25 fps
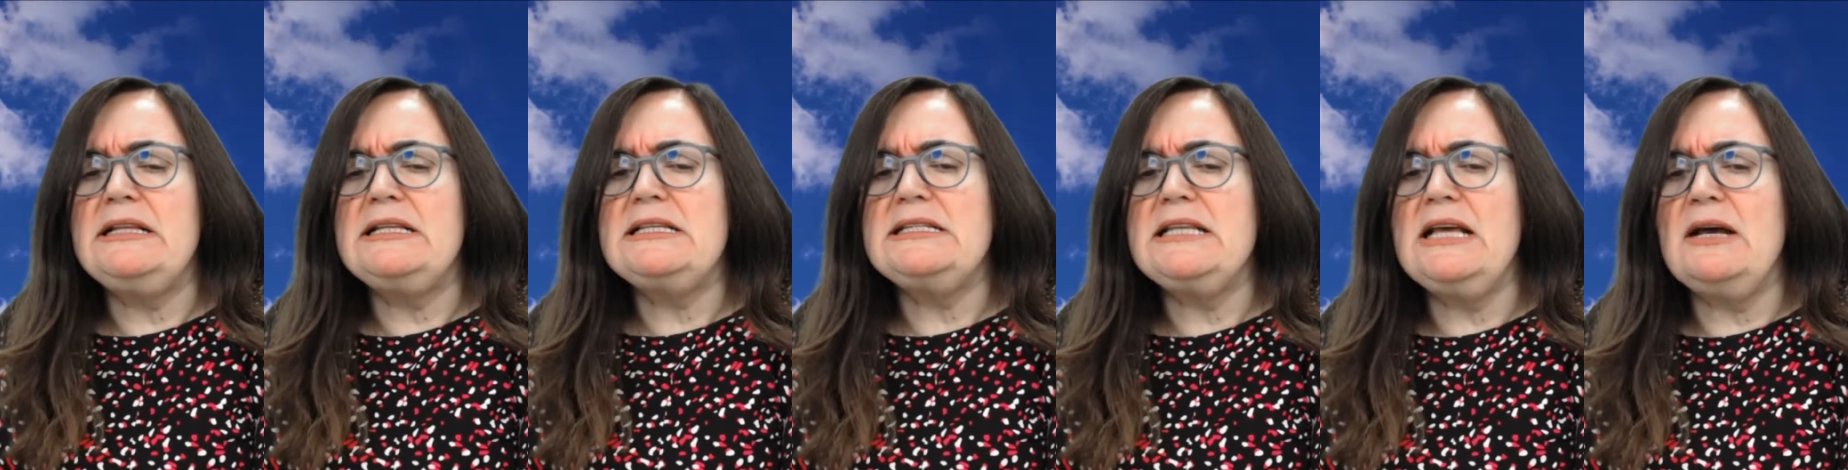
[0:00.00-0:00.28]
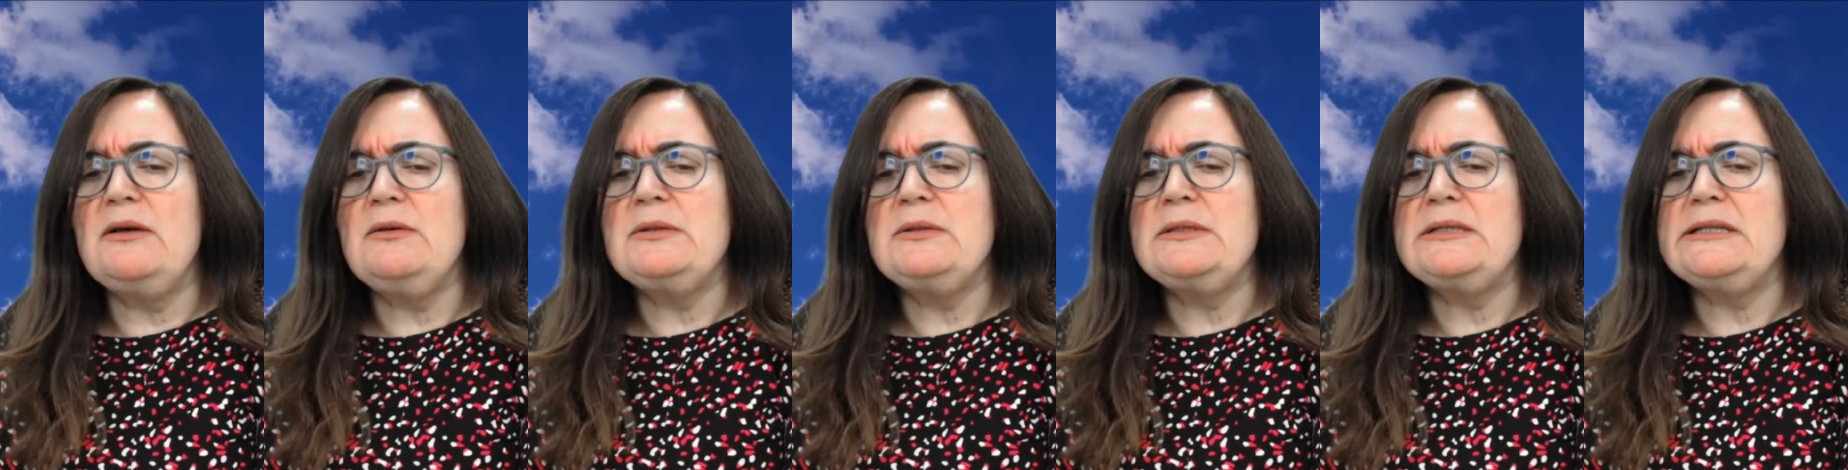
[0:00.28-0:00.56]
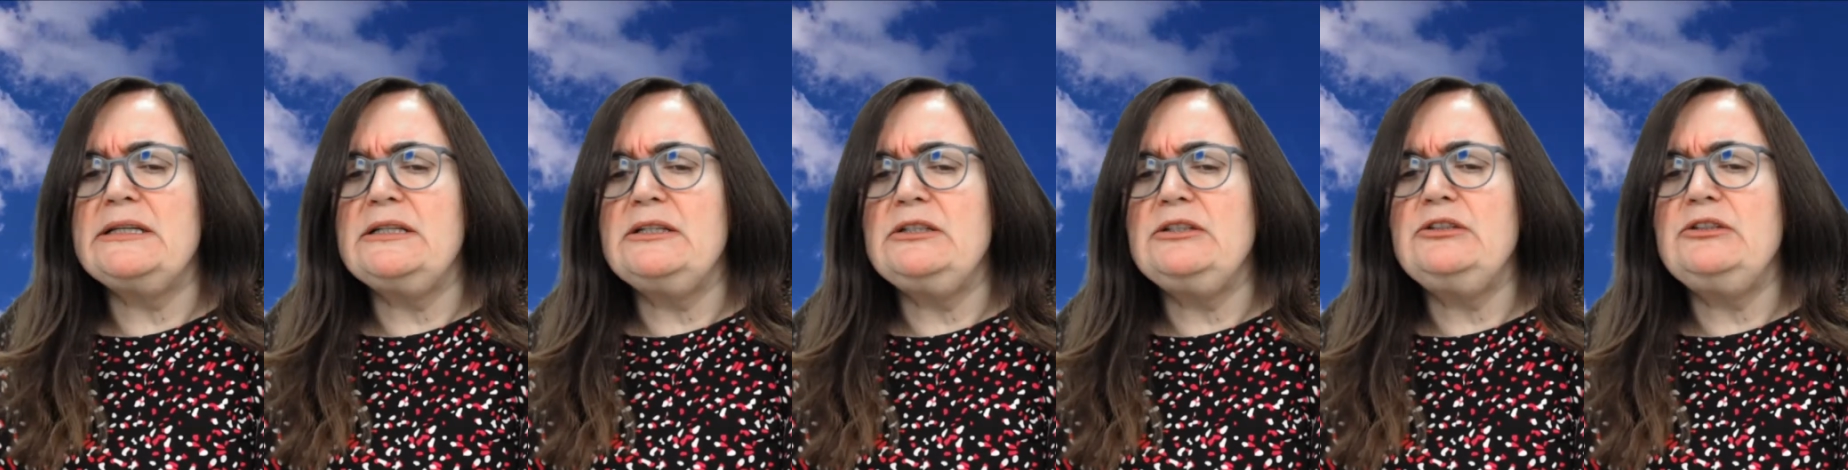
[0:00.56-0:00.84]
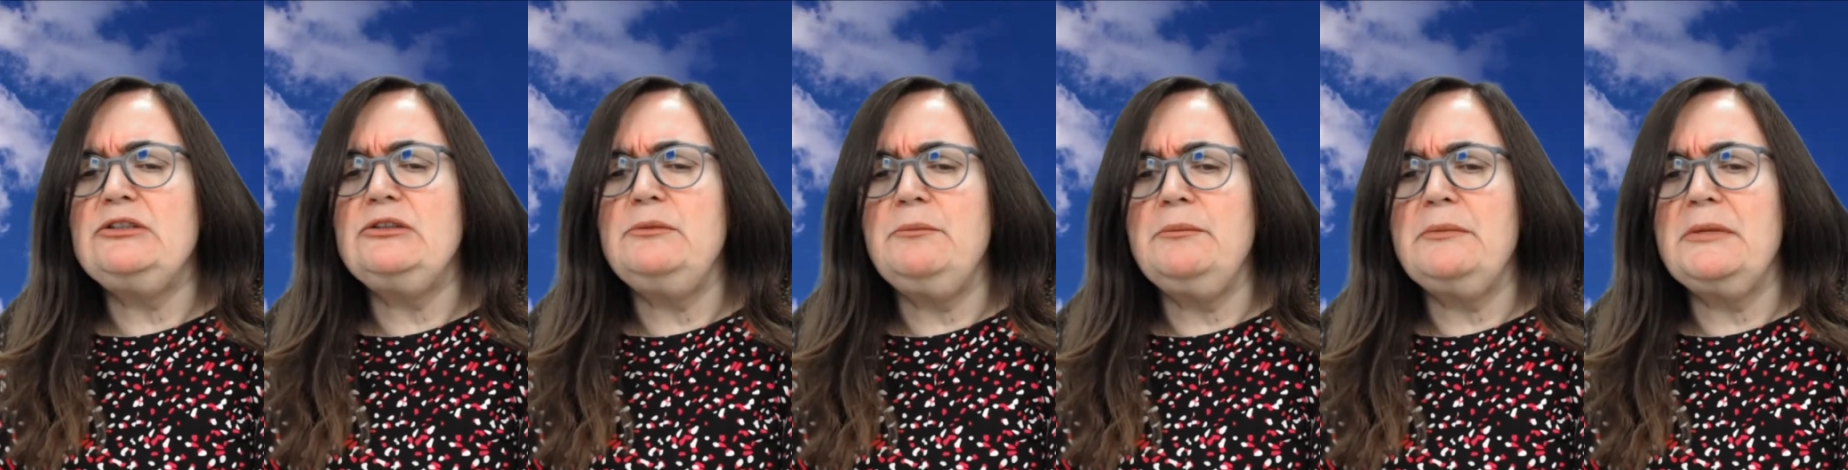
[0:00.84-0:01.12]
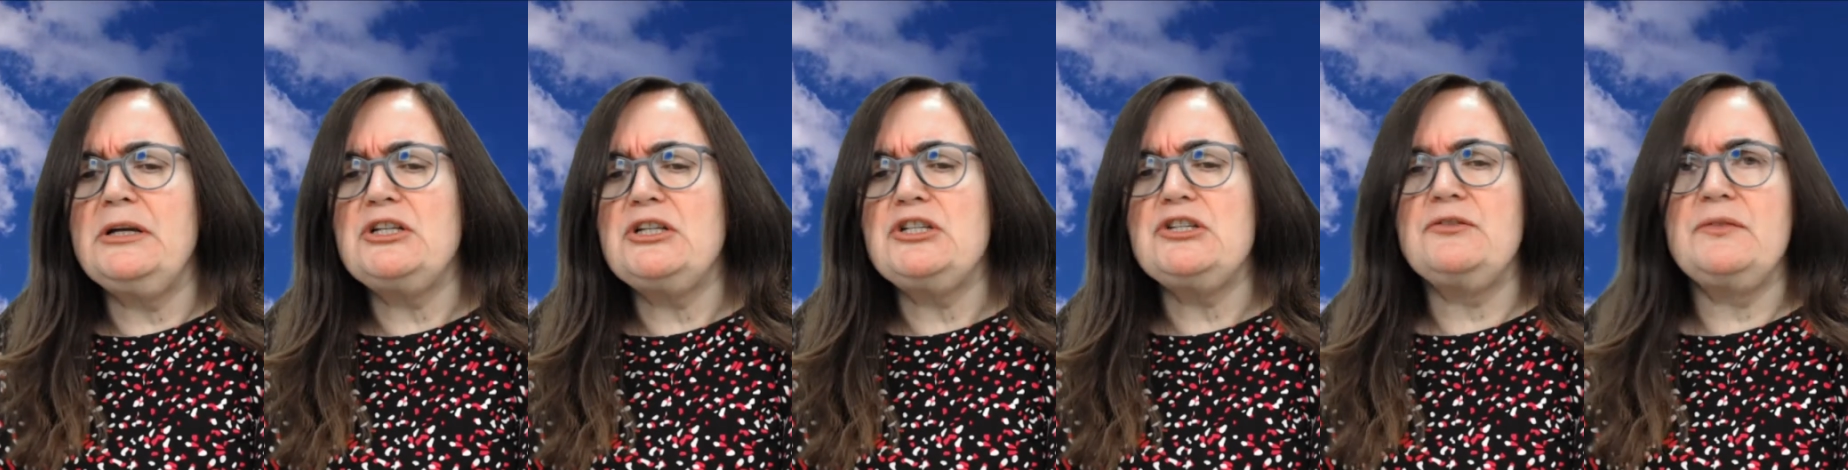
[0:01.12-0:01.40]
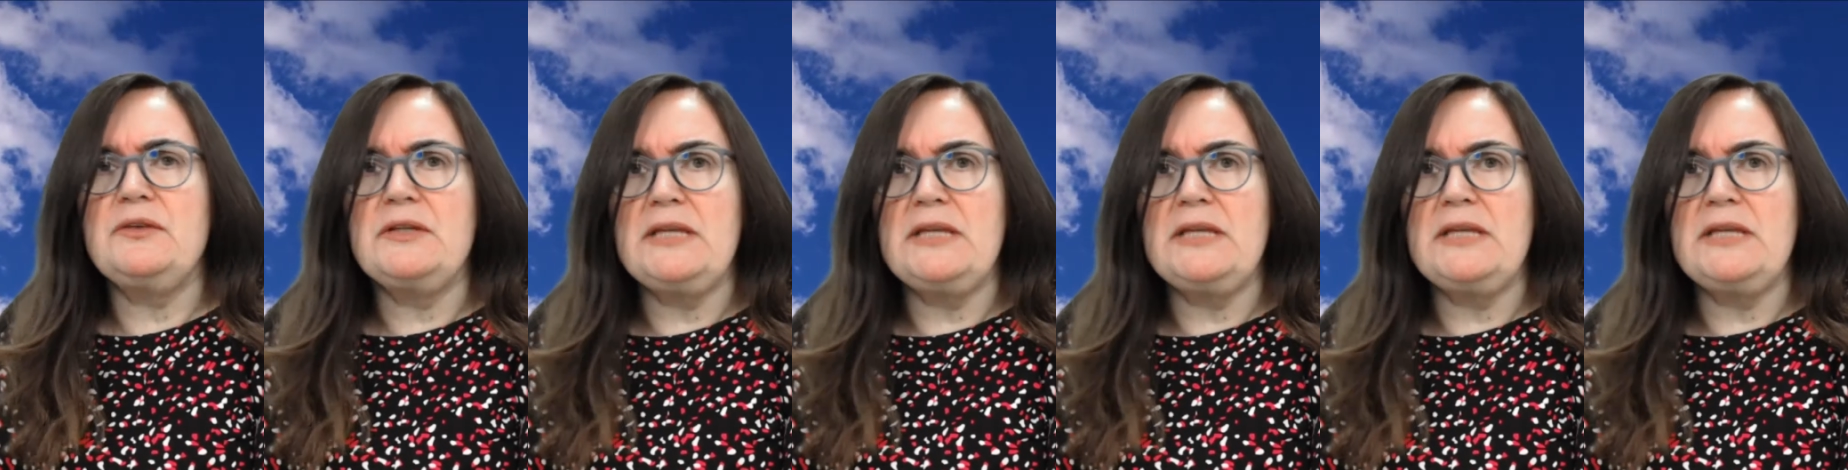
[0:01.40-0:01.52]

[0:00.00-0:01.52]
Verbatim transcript: sounds like too much of